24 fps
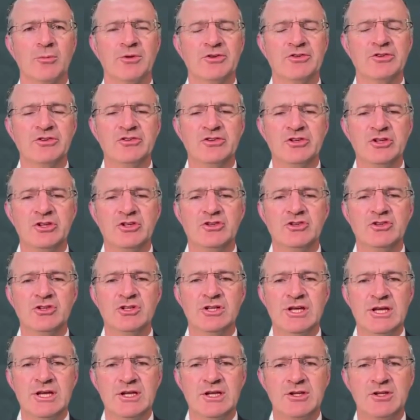This is a
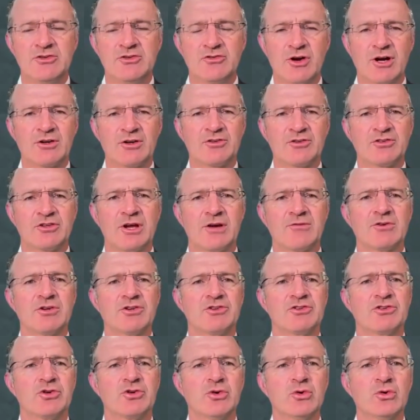unique drug discovery
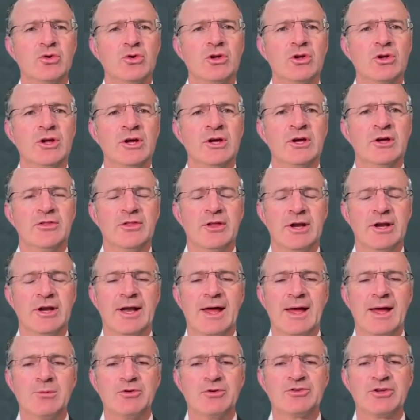tool that
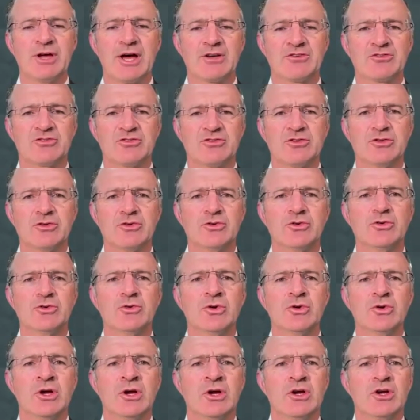enables us to